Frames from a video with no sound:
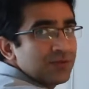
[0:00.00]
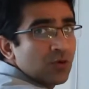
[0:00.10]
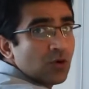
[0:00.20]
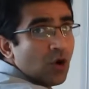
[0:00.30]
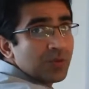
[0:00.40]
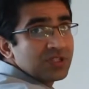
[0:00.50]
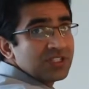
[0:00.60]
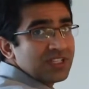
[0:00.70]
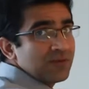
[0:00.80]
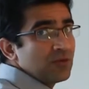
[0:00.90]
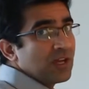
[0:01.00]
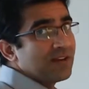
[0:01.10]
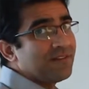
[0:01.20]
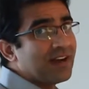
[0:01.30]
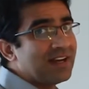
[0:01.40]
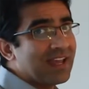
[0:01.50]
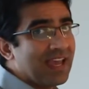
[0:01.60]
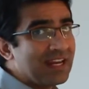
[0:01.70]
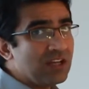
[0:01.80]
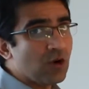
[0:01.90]
4 options, if you can find
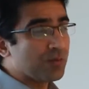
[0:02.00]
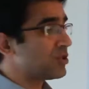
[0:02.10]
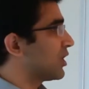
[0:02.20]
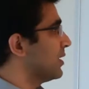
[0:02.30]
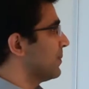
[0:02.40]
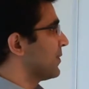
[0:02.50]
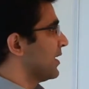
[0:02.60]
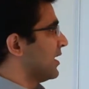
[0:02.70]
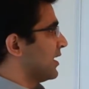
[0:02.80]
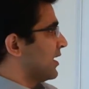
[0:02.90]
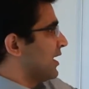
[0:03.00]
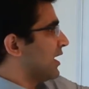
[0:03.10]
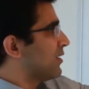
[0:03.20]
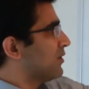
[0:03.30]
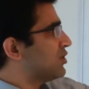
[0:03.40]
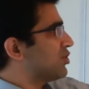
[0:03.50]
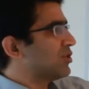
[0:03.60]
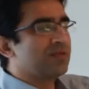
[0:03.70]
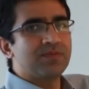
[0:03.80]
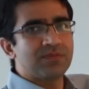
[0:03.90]
any option in which
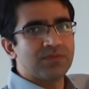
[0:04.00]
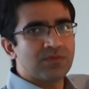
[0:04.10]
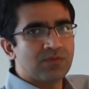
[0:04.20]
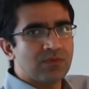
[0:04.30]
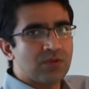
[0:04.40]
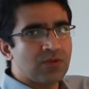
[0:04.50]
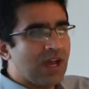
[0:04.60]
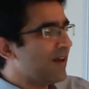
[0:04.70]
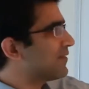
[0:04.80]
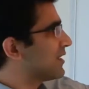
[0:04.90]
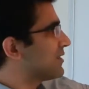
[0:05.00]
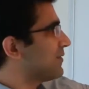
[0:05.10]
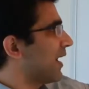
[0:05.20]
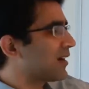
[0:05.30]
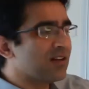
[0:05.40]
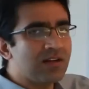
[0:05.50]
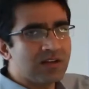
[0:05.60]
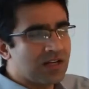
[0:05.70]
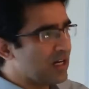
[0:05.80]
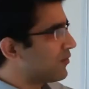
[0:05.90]
you have this factor,
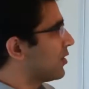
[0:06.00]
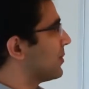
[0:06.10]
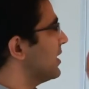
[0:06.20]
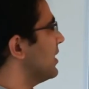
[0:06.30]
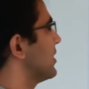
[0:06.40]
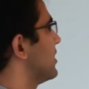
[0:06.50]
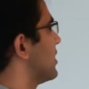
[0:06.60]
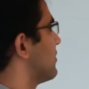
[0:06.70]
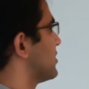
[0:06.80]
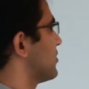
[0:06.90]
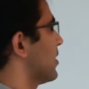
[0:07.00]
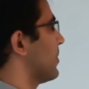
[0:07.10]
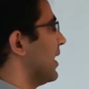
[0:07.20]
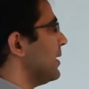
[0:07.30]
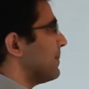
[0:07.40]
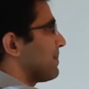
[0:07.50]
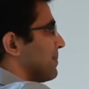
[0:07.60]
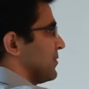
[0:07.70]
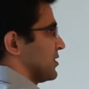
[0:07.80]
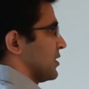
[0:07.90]
it will be divisible by
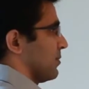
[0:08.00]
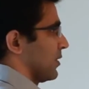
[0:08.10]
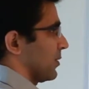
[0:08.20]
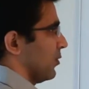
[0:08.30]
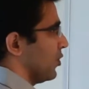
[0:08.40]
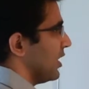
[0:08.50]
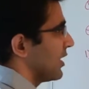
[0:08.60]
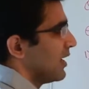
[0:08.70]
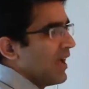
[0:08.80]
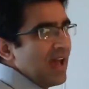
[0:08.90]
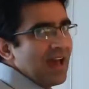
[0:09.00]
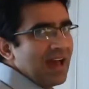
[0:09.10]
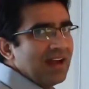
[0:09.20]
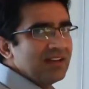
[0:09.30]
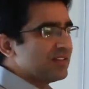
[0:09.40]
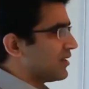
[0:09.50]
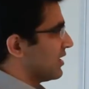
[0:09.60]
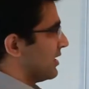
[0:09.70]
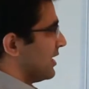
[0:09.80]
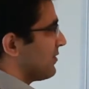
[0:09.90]
this number. Okay, and
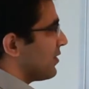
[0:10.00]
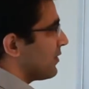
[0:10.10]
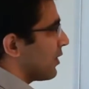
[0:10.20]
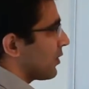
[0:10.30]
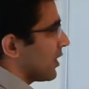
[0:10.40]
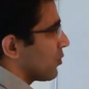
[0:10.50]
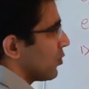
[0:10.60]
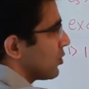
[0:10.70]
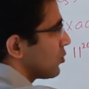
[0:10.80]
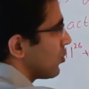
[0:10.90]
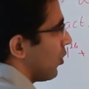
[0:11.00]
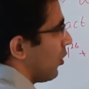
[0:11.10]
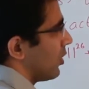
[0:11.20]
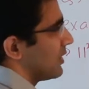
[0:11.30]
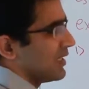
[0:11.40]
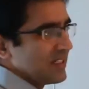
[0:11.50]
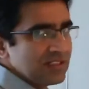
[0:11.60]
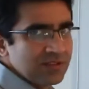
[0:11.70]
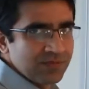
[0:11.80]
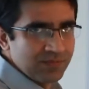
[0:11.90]
even without like going through all these,